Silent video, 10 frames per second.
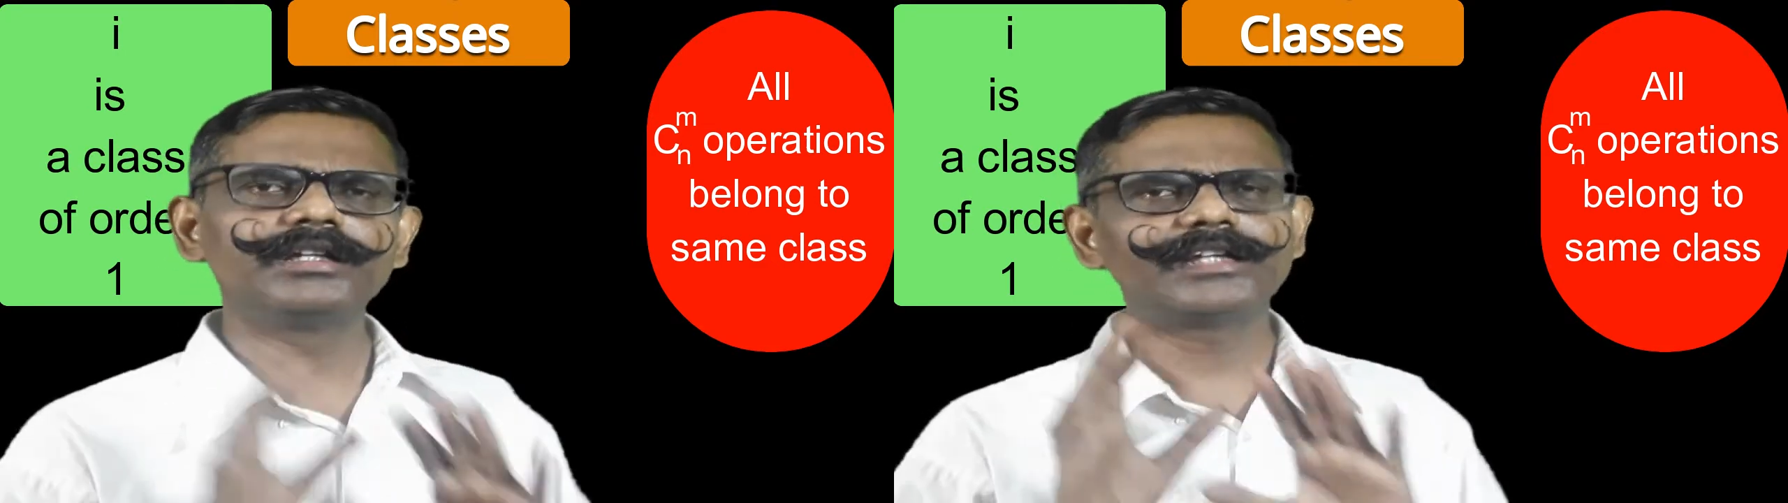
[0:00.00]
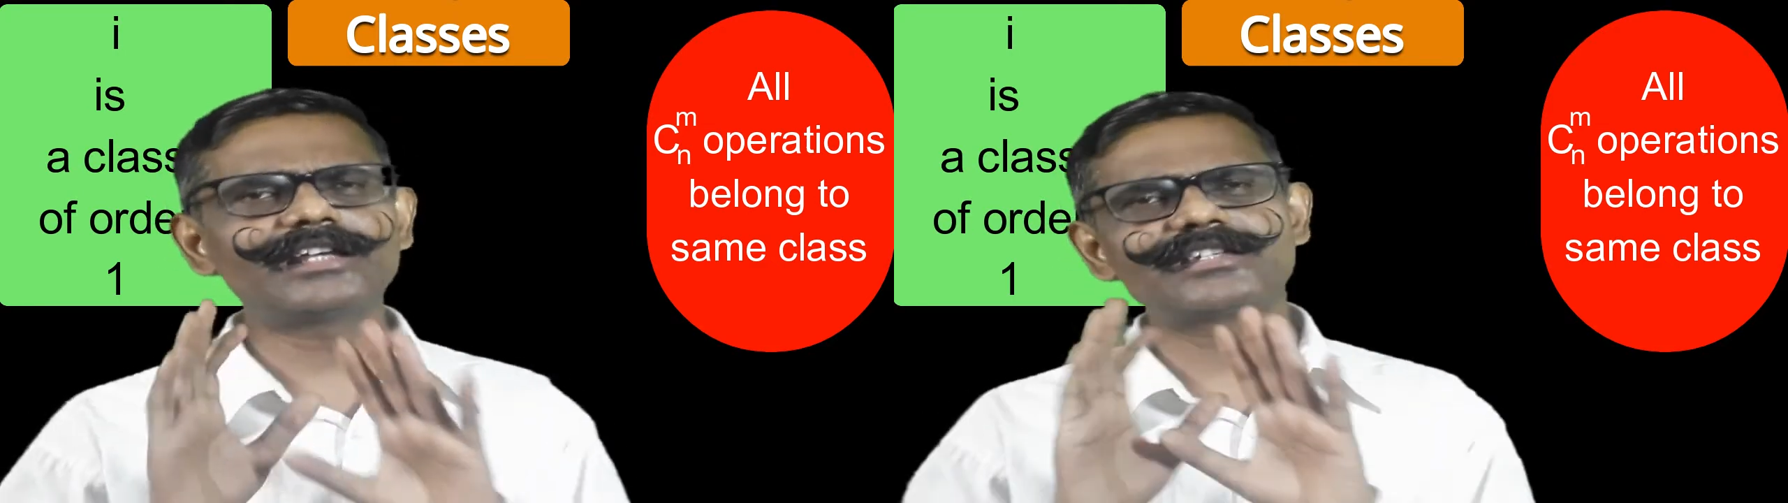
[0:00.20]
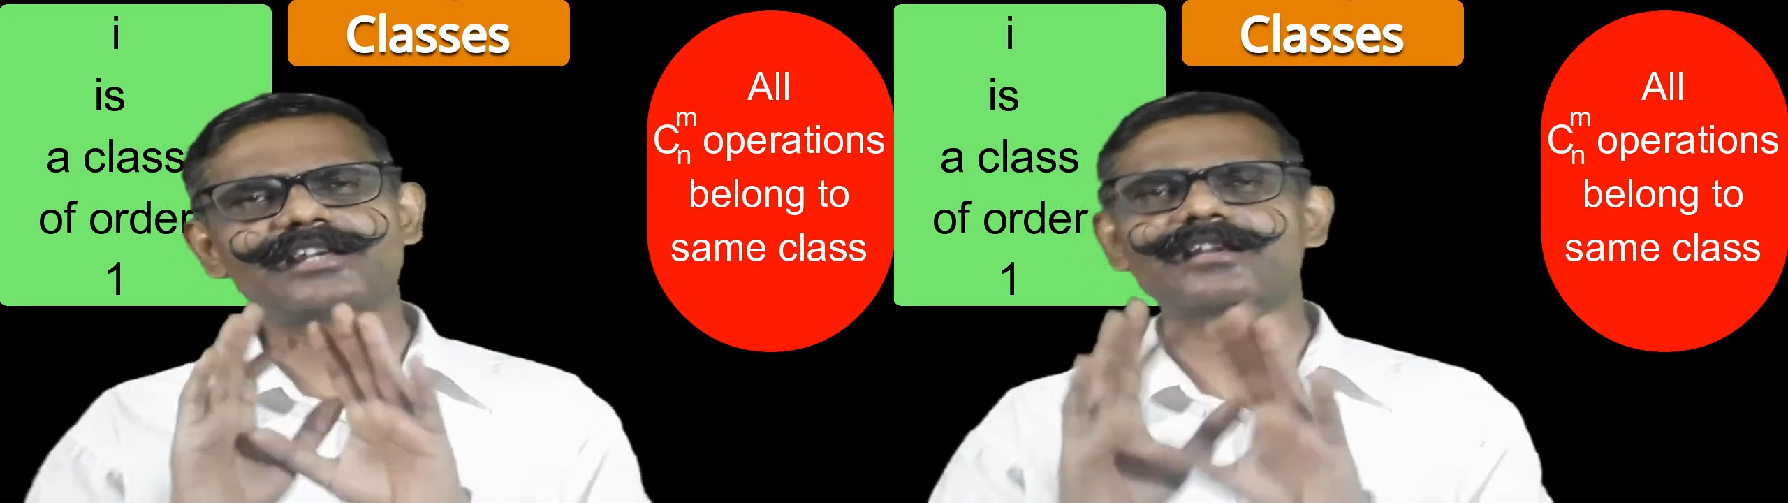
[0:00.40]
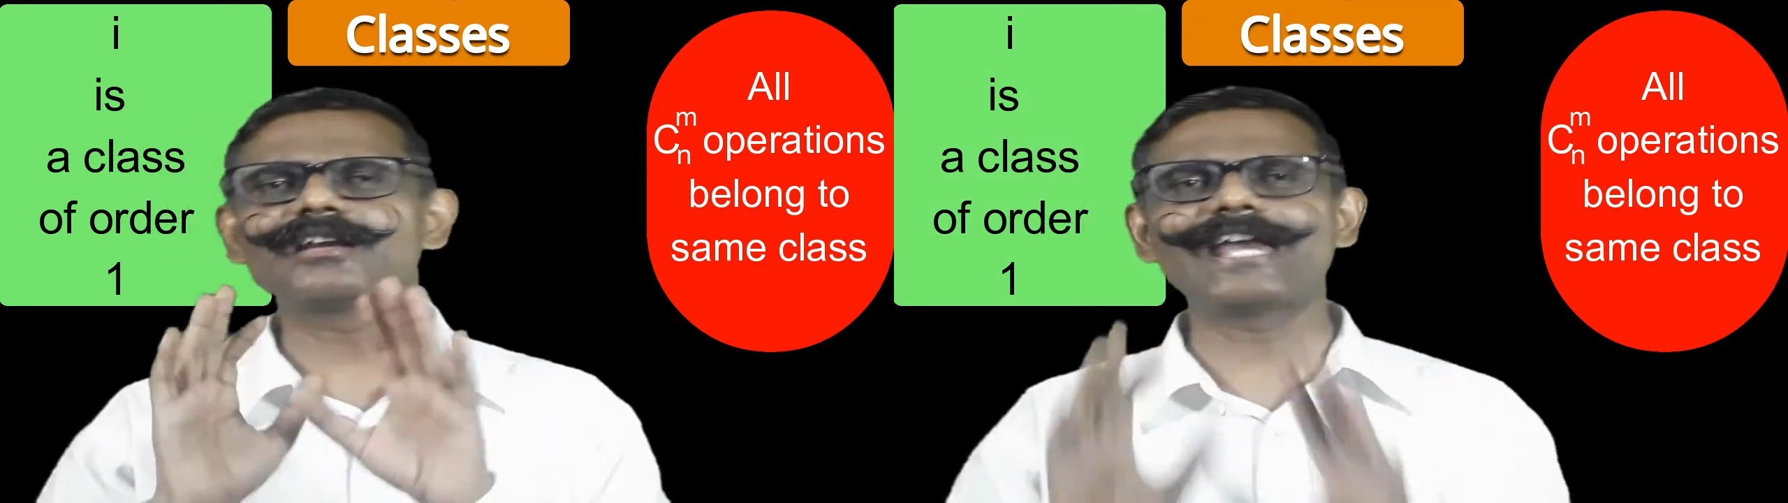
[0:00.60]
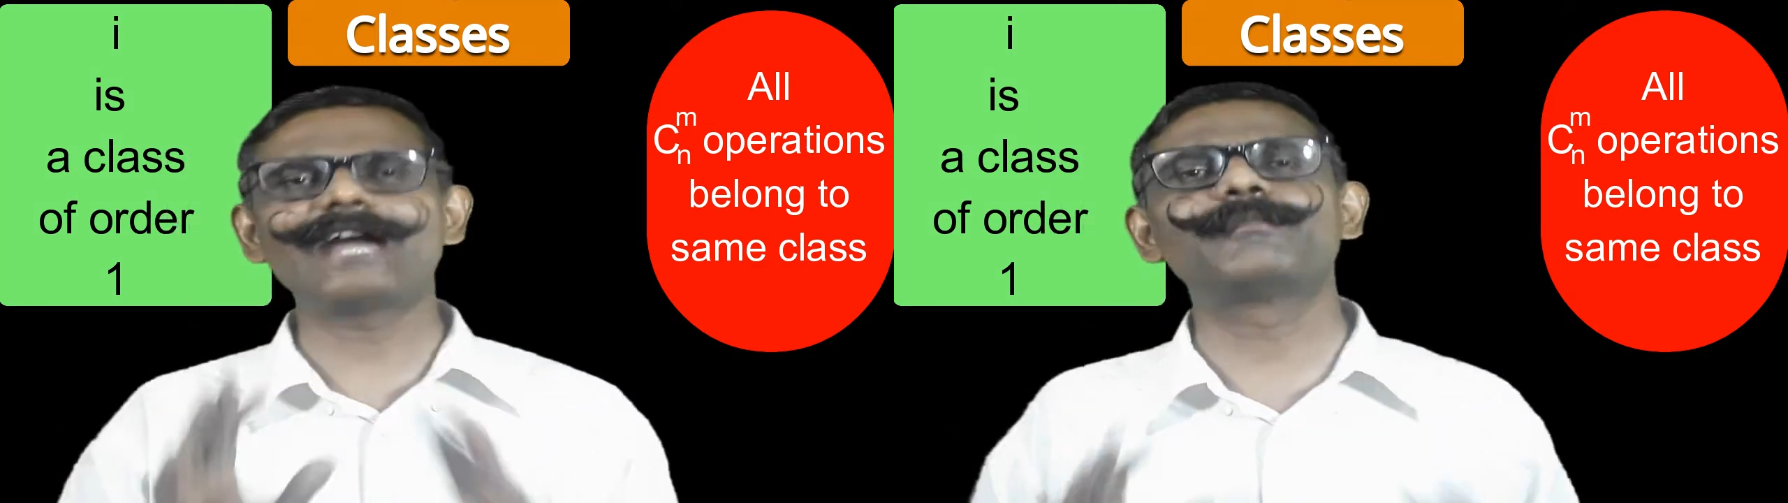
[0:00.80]
that
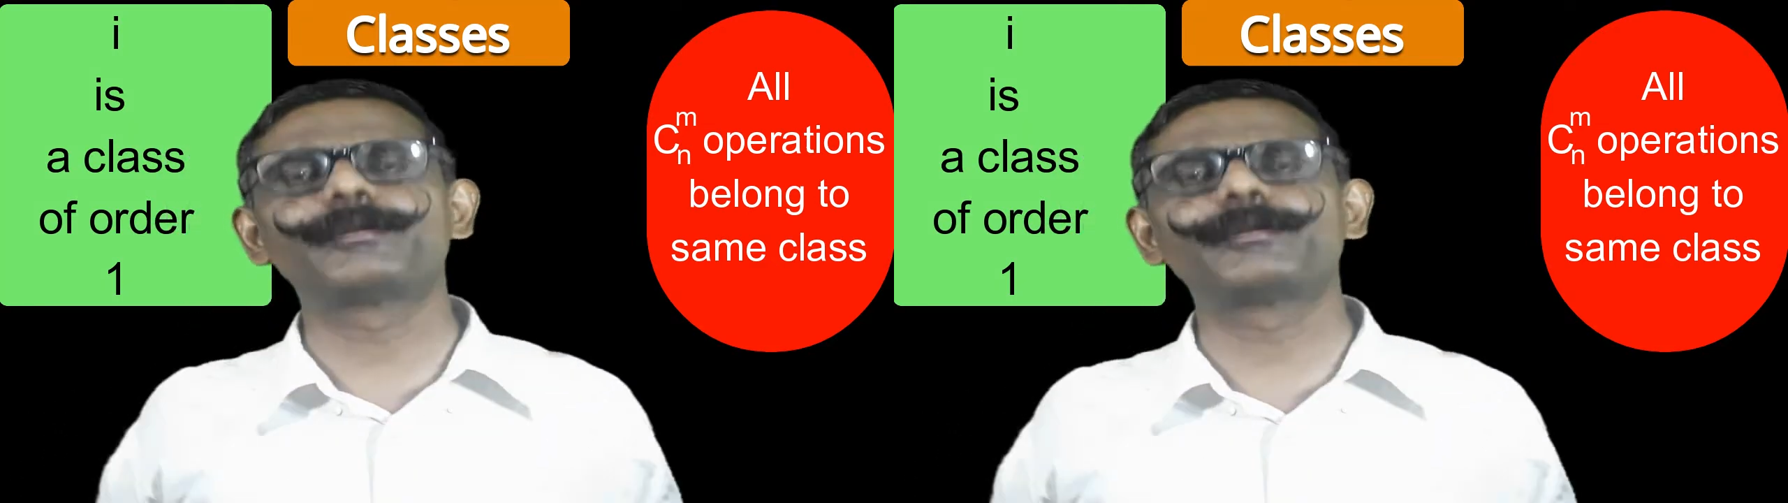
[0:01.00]
generally I am